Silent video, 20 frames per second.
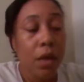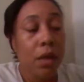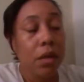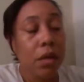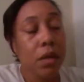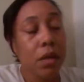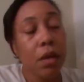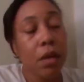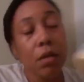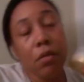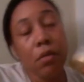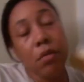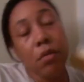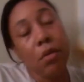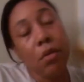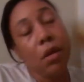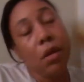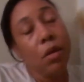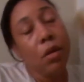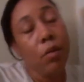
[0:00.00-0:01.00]
So
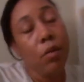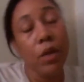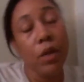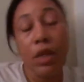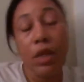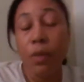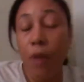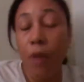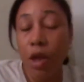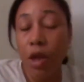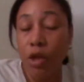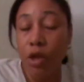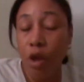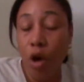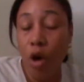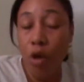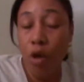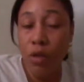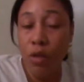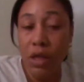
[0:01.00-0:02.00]
when it's part of your
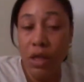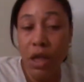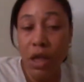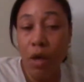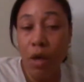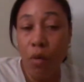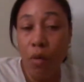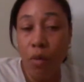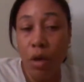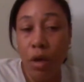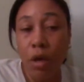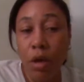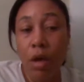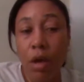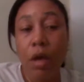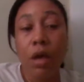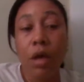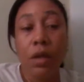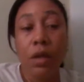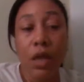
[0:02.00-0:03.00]
wholesale order,
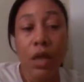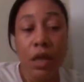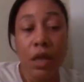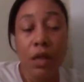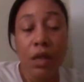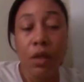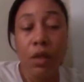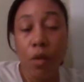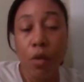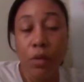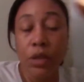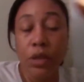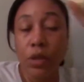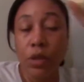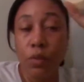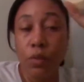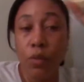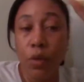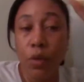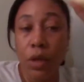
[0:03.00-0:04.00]
then it's going
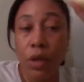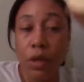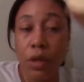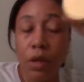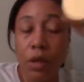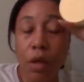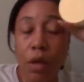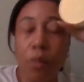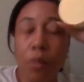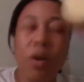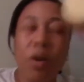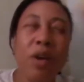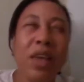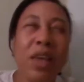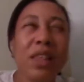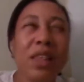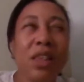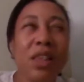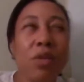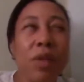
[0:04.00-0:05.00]
towards
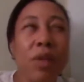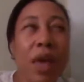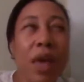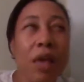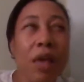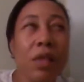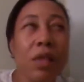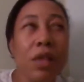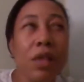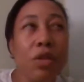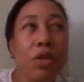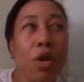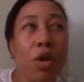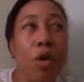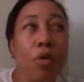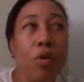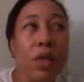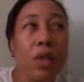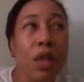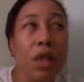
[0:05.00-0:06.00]
it still counts as your
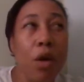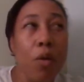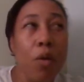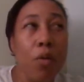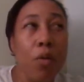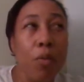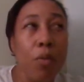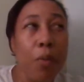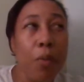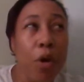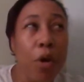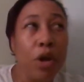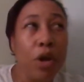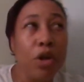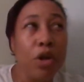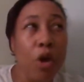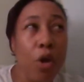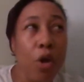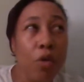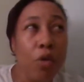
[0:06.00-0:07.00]
wholesale, part of
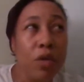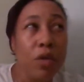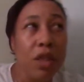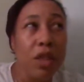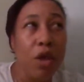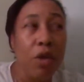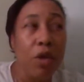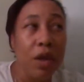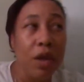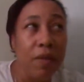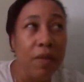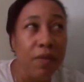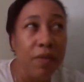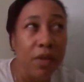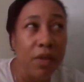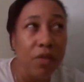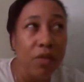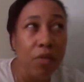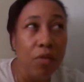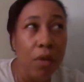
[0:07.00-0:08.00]
your wholesale
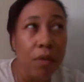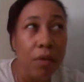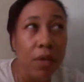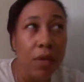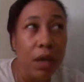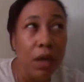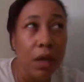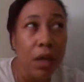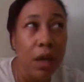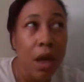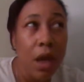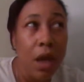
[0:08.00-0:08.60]
inventory,